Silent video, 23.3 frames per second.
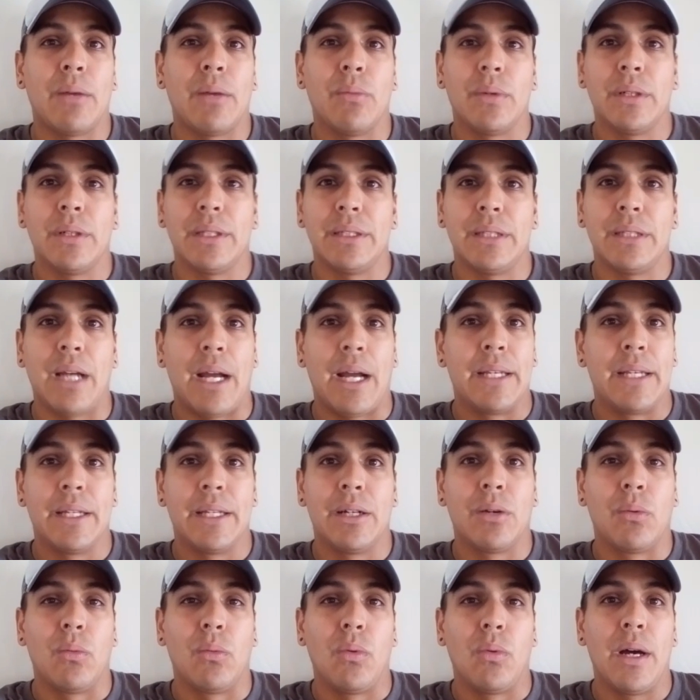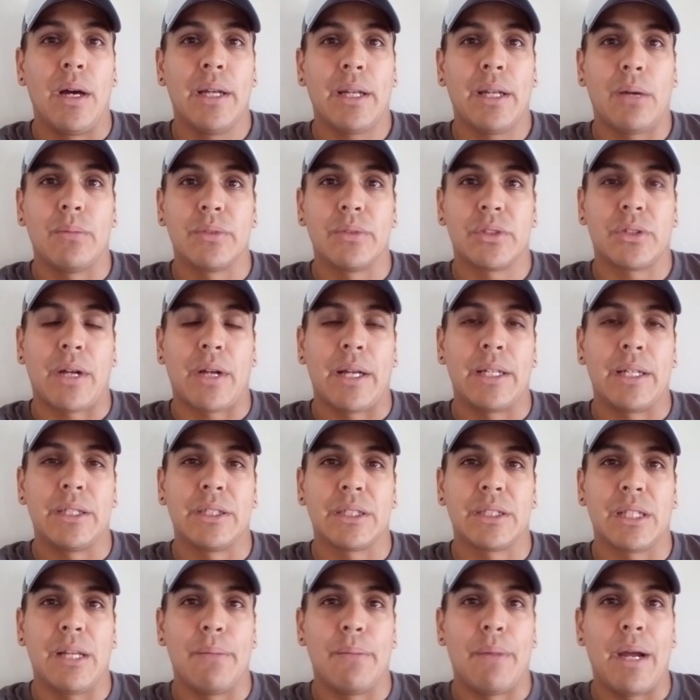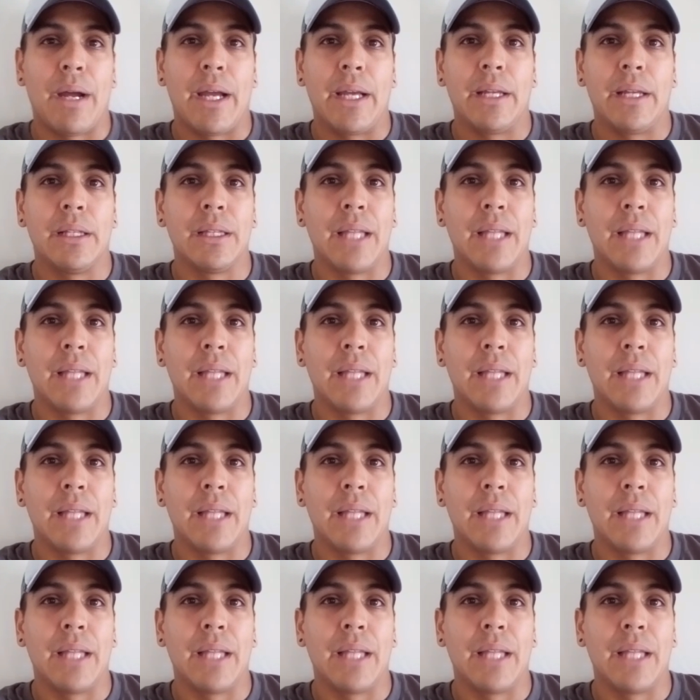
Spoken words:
I didn't run. I was trying to just let my